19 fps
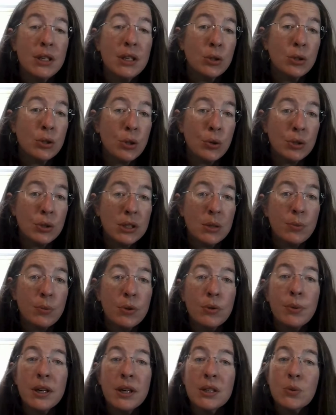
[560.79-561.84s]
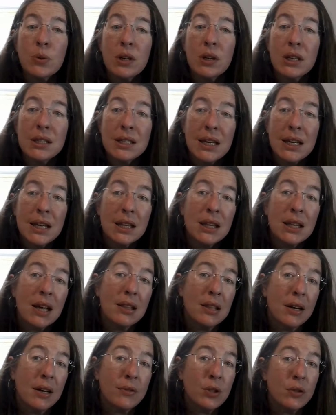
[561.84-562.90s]
so simple because we're going to take that
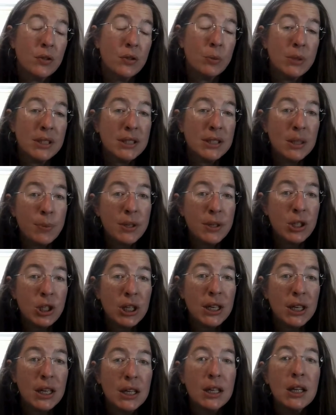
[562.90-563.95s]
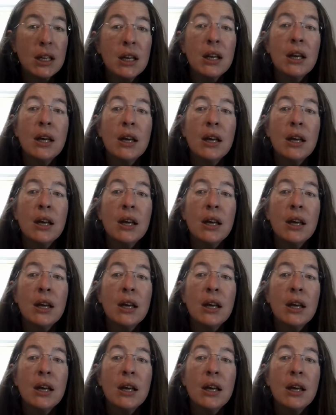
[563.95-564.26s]
leftover Mississippi chicken